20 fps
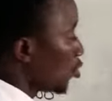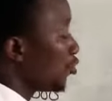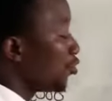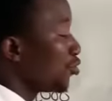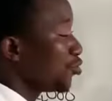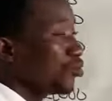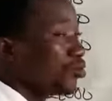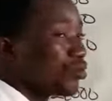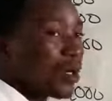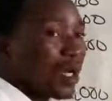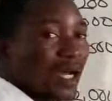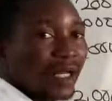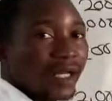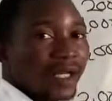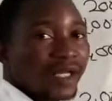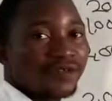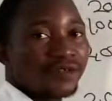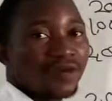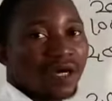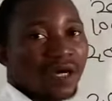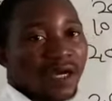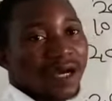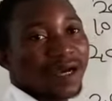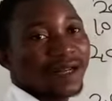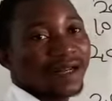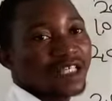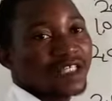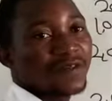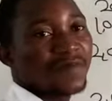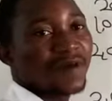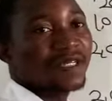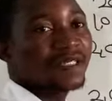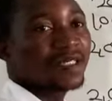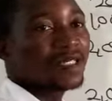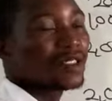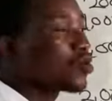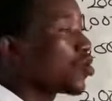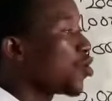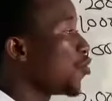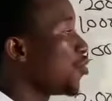you an
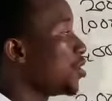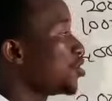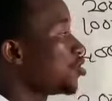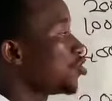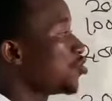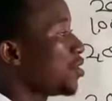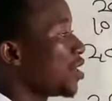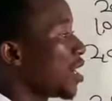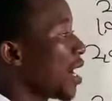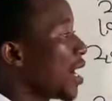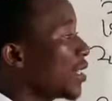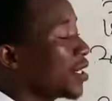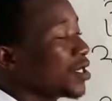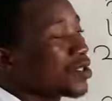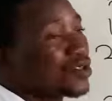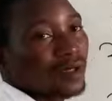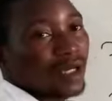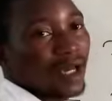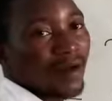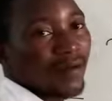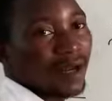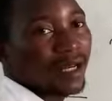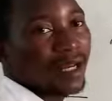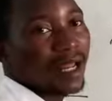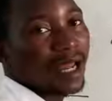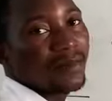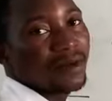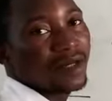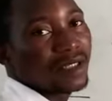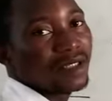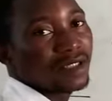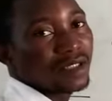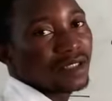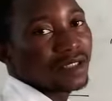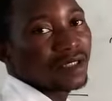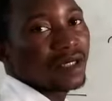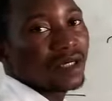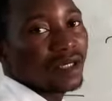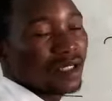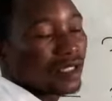expenses owing should be added to current liability.
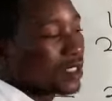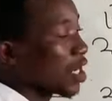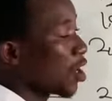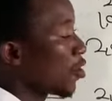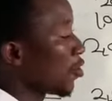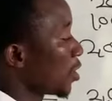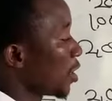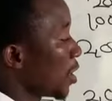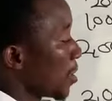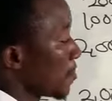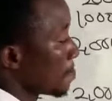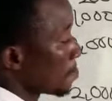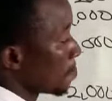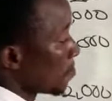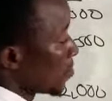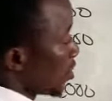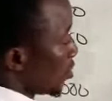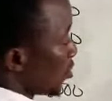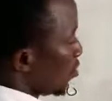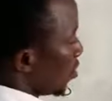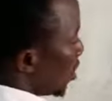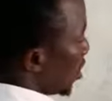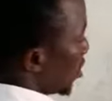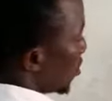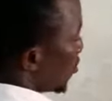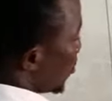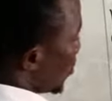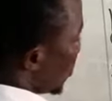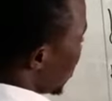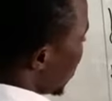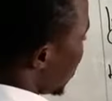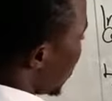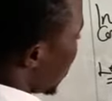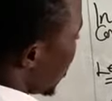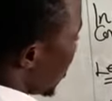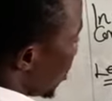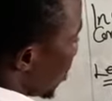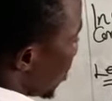Is that okay? So electricity